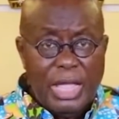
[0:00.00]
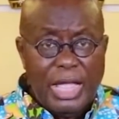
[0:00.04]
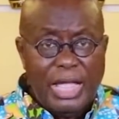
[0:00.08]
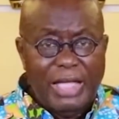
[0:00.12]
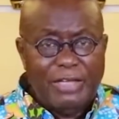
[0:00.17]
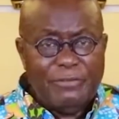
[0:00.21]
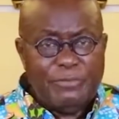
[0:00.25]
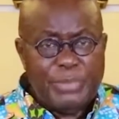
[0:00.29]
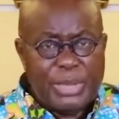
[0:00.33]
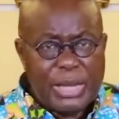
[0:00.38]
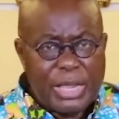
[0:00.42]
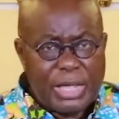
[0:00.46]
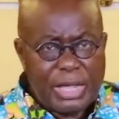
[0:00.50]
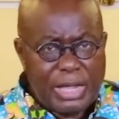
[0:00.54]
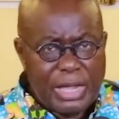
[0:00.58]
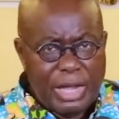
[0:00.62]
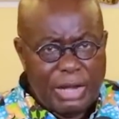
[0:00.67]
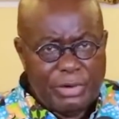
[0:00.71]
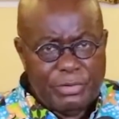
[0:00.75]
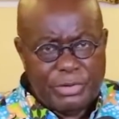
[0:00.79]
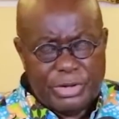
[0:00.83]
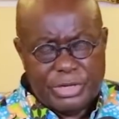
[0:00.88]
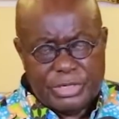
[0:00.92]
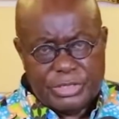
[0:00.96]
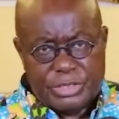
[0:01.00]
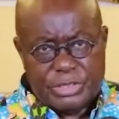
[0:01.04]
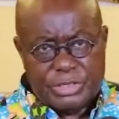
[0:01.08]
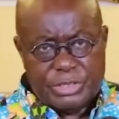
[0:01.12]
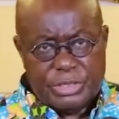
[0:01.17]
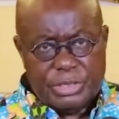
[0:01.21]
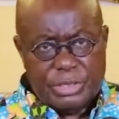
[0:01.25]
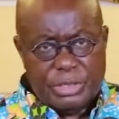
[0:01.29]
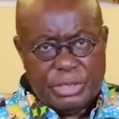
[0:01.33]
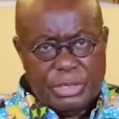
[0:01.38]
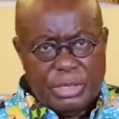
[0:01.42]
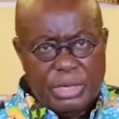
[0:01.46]
I've been
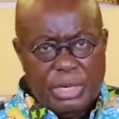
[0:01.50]
encouraged